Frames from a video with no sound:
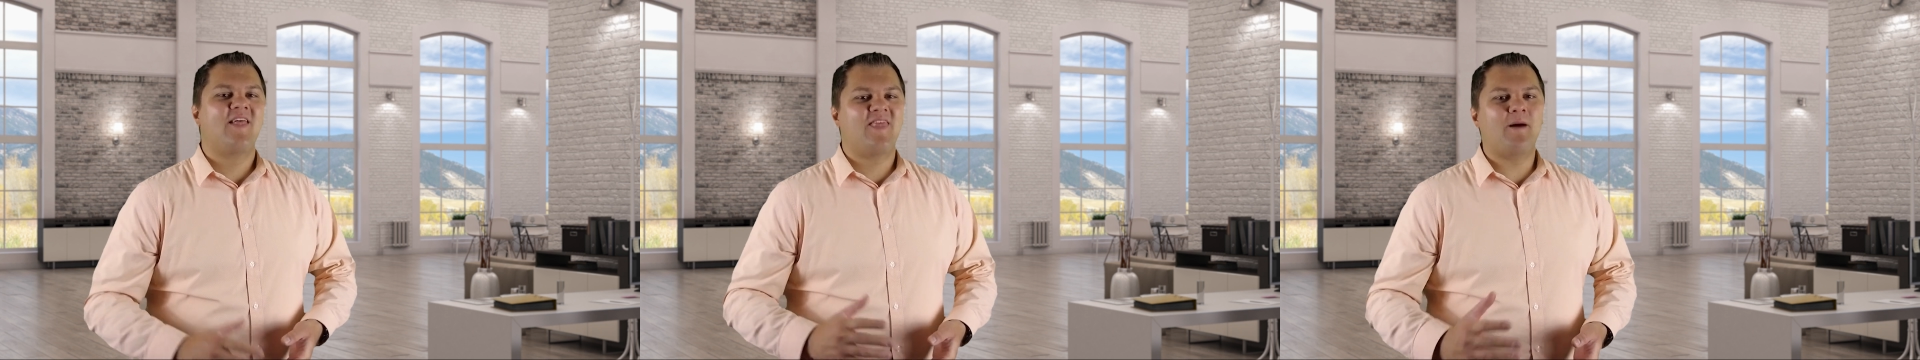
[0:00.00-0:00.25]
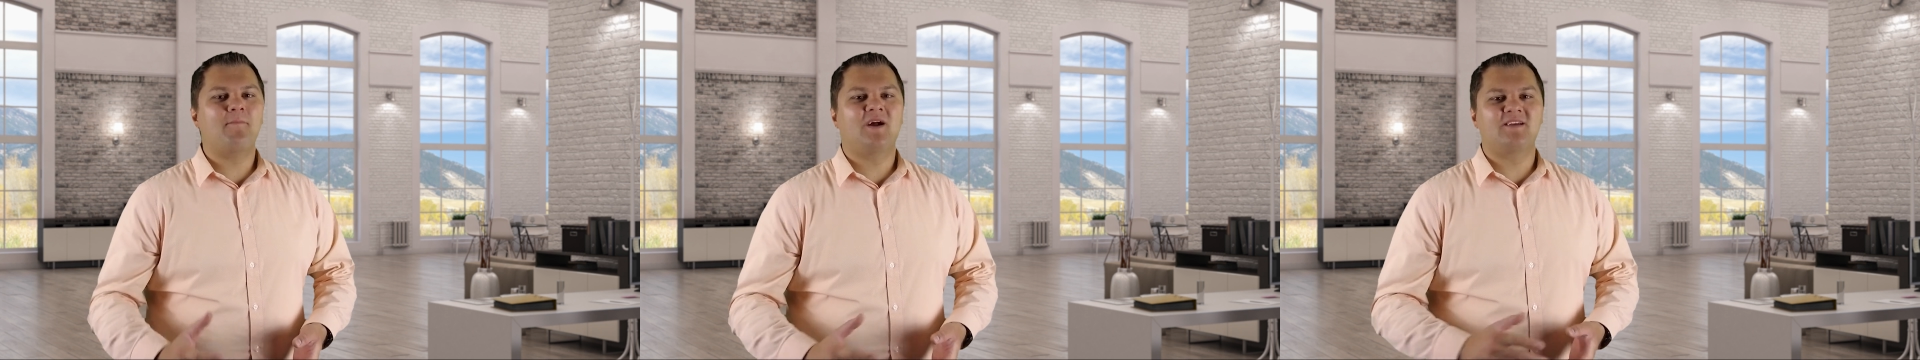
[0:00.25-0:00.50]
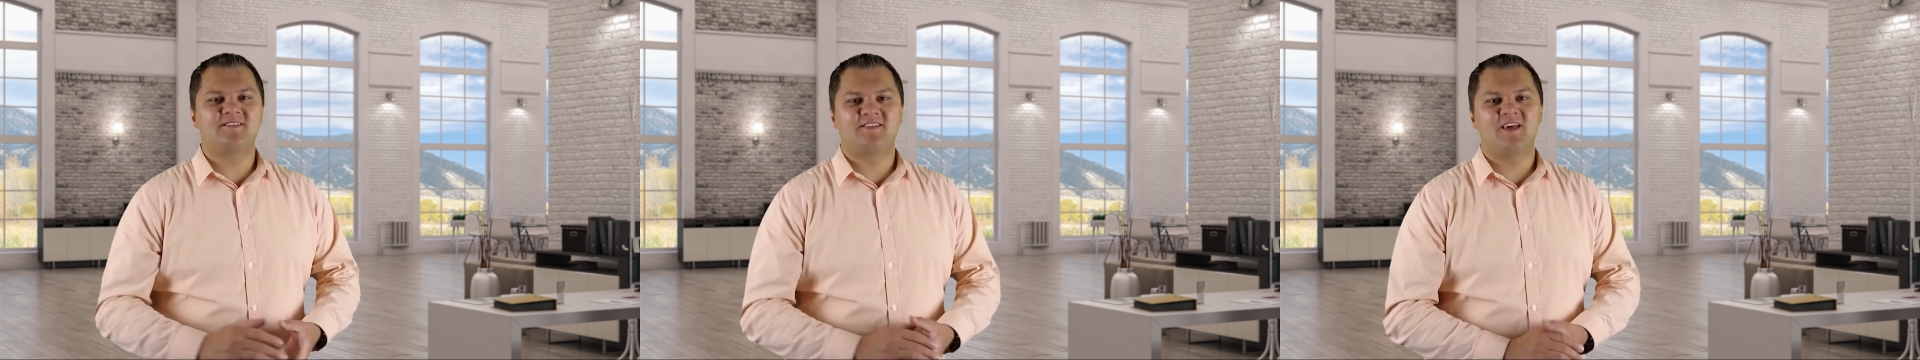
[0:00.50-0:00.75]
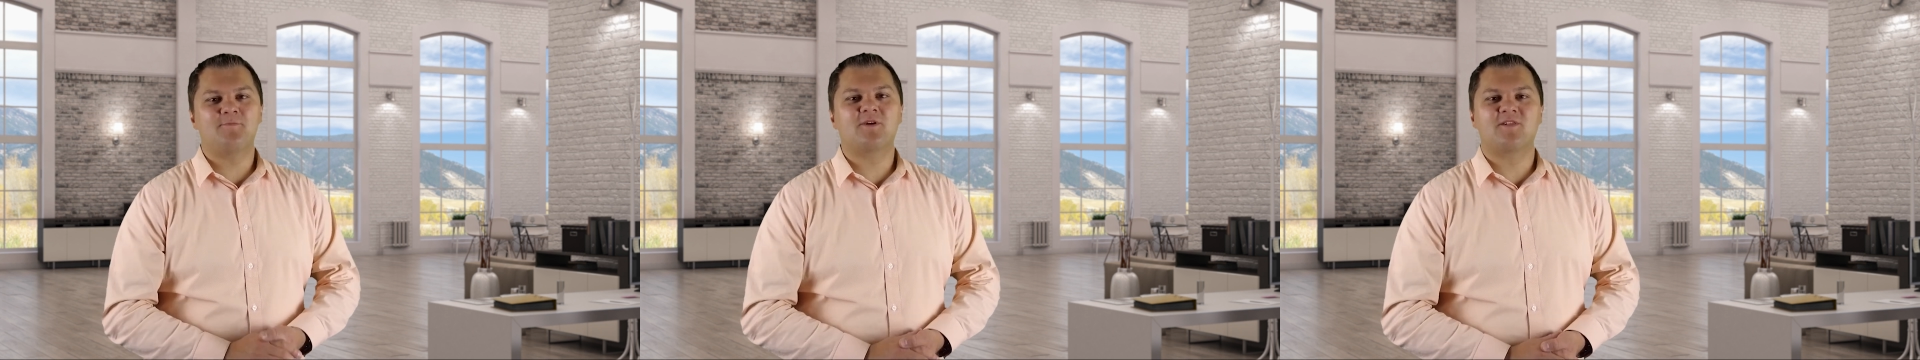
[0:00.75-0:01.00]
that money's
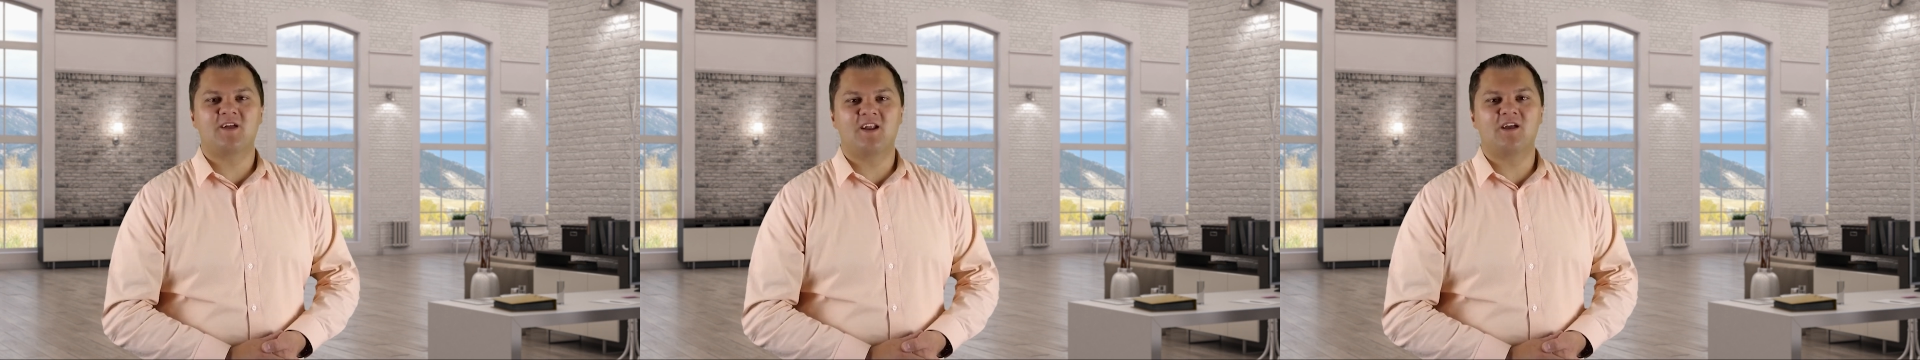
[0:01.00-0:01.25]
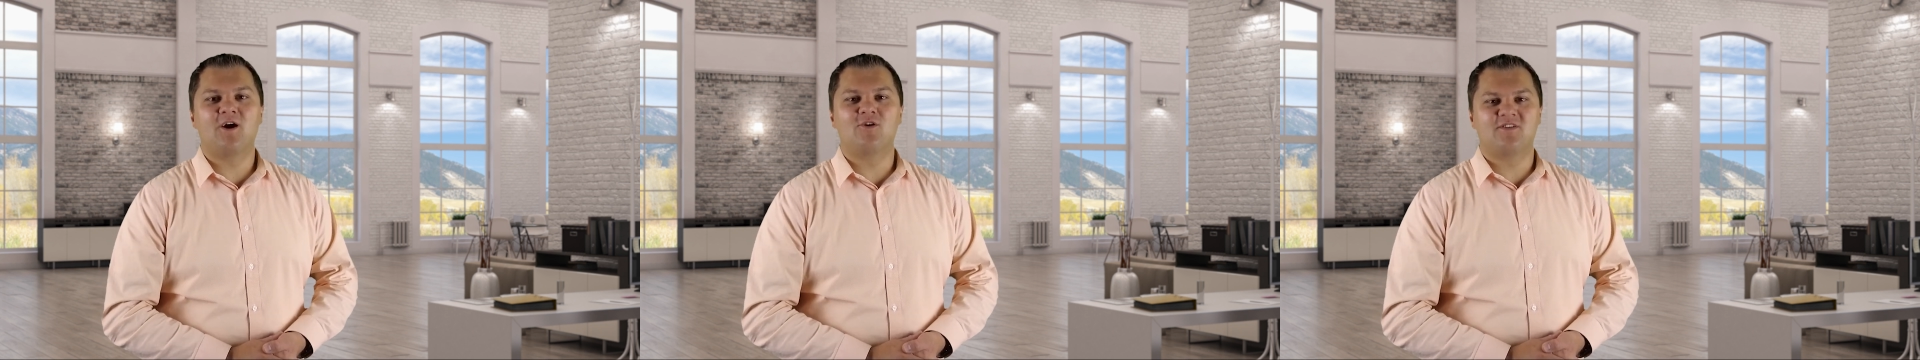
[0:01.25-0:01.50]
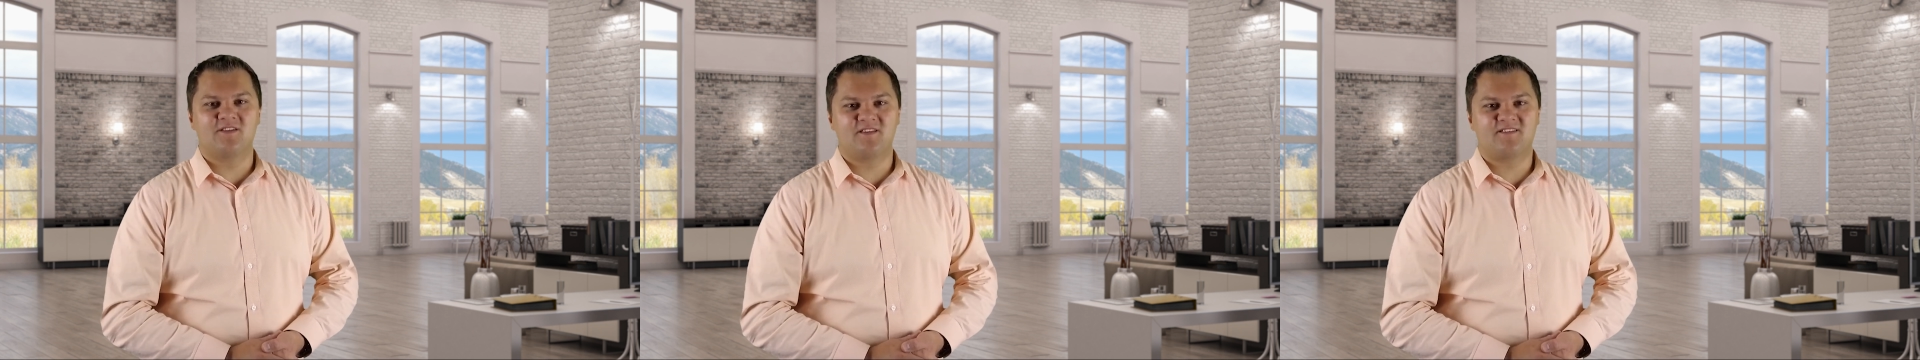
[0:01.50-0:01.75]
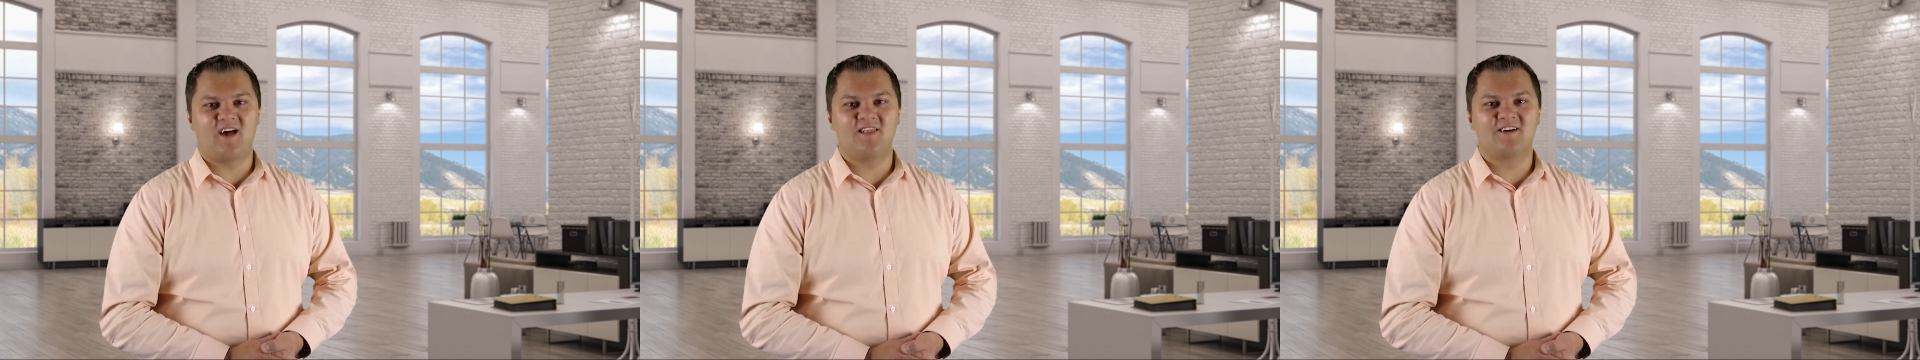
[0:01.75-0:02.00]
typically going to go to the
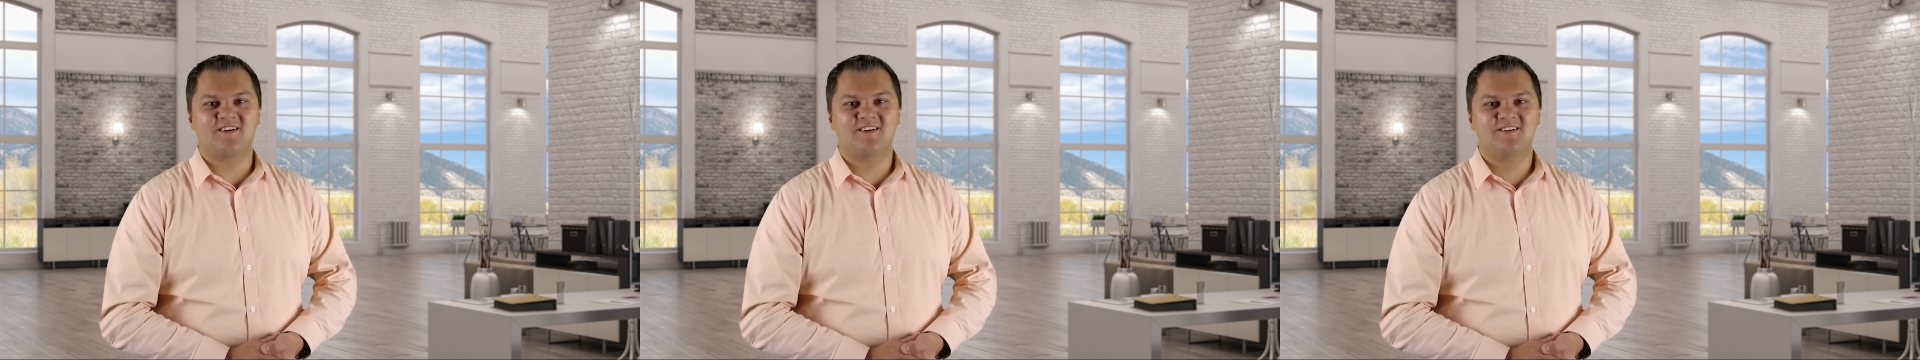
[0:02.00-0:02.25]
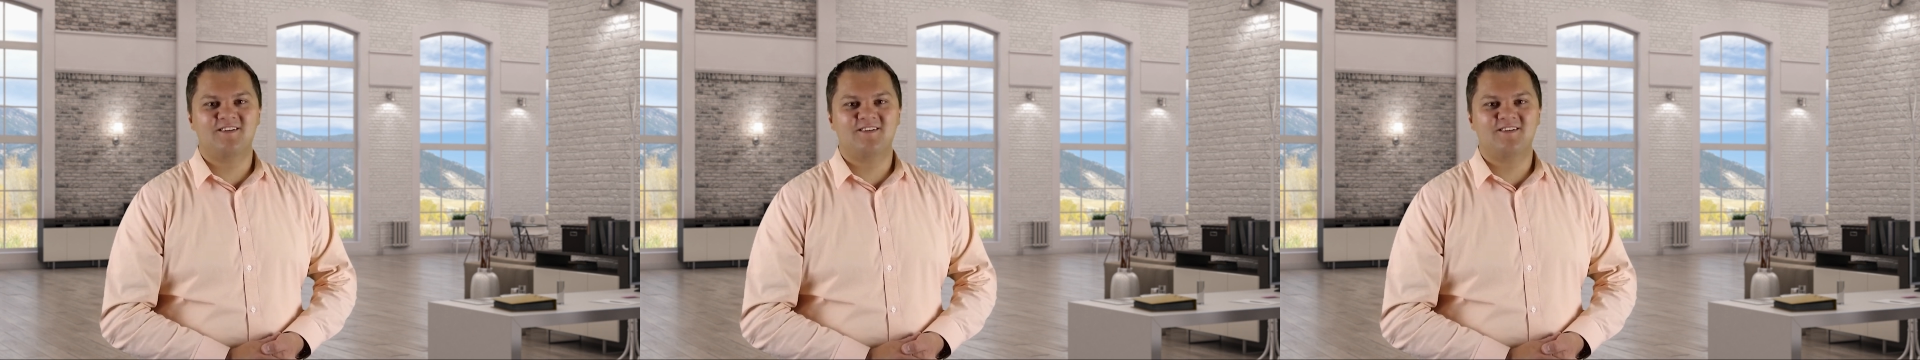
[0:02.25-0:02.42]
seller.